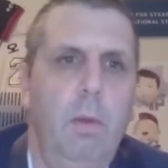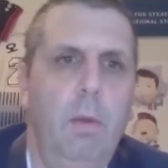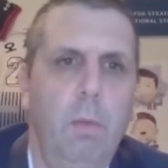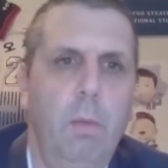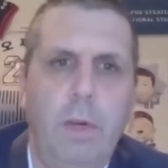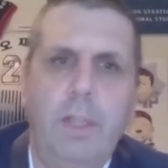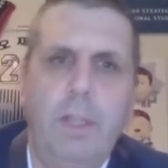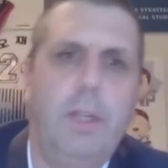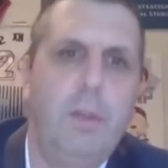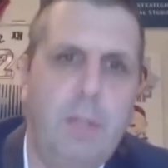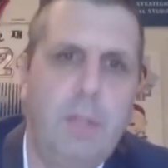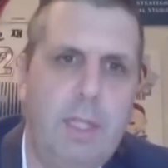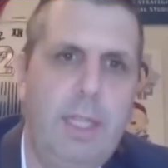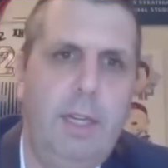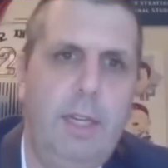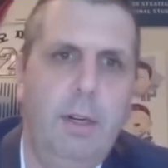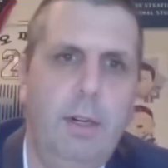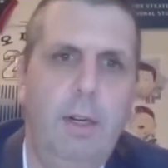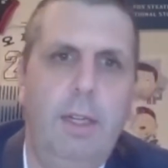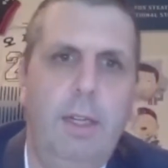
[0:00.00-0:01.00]
reduce the
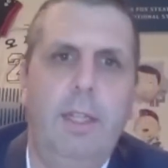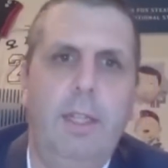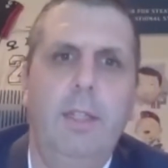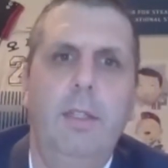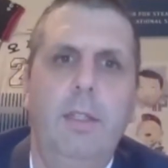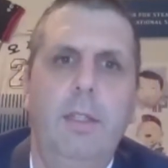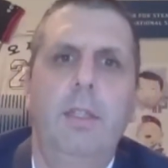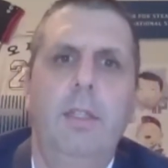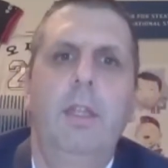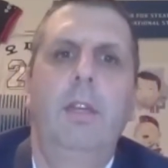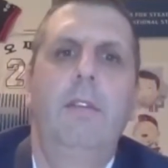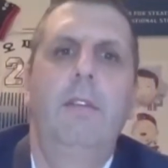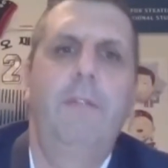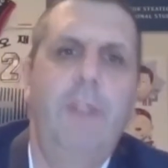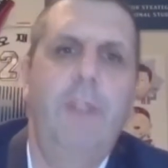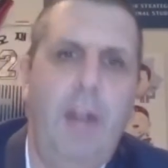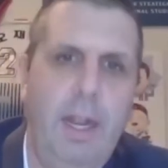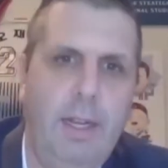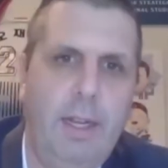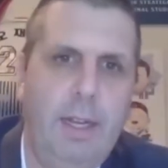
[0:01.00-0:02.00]
irritants,
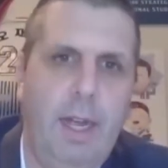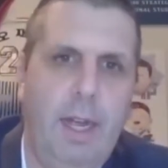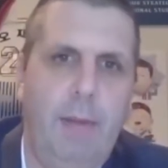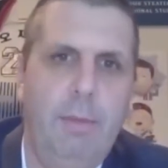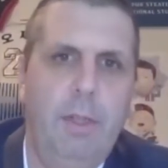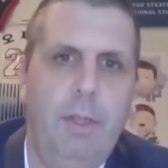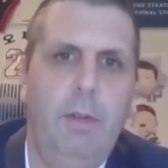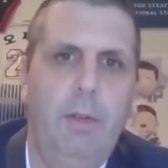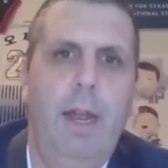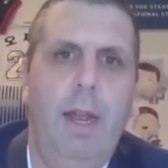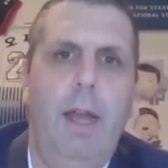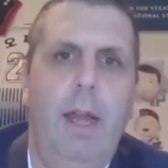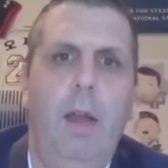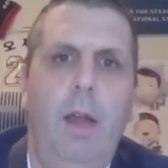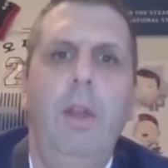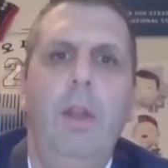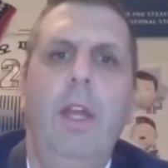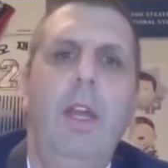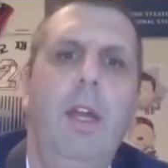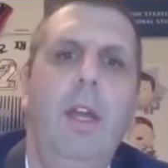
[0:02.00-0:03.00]
find common
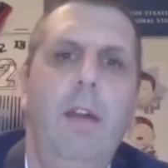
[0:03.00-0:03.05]
ground,